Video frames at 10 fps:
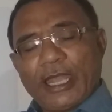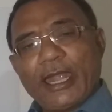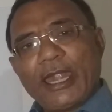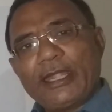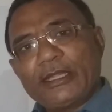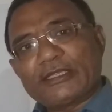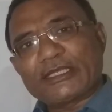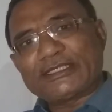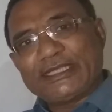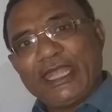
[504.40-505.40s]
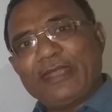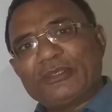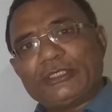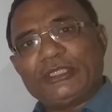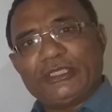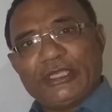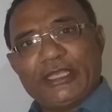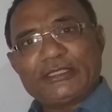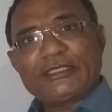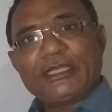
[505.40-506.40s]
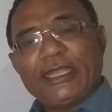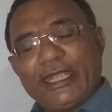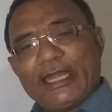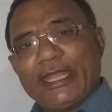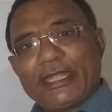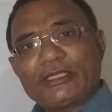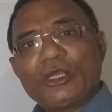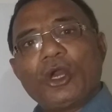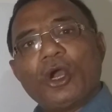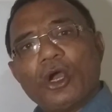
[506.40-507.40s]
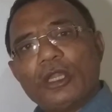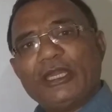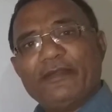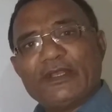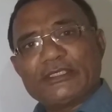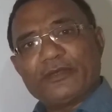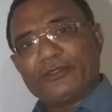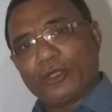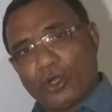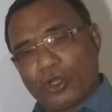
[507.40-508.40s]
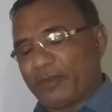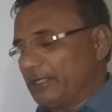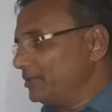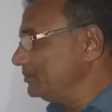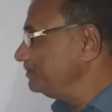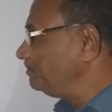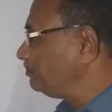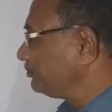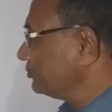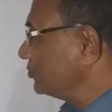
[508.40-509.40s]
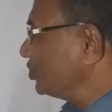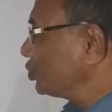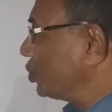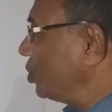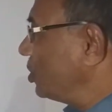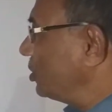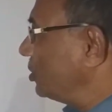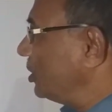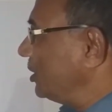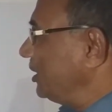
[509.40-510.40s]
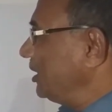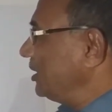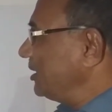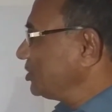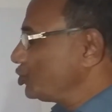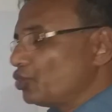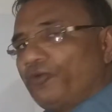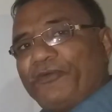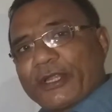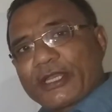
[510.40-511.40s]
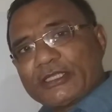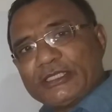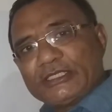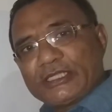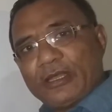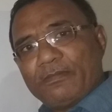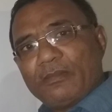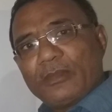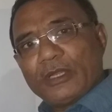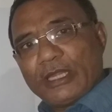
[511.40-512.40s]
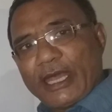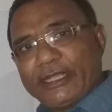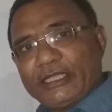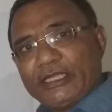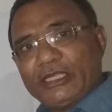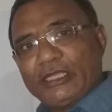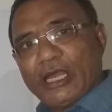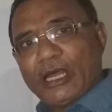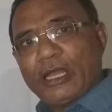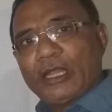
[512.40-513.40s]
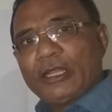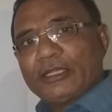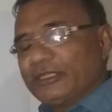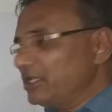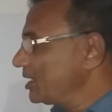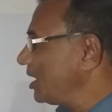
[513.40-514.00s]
And the same citizens elect all levels of the government. So, in a true federal system like India, there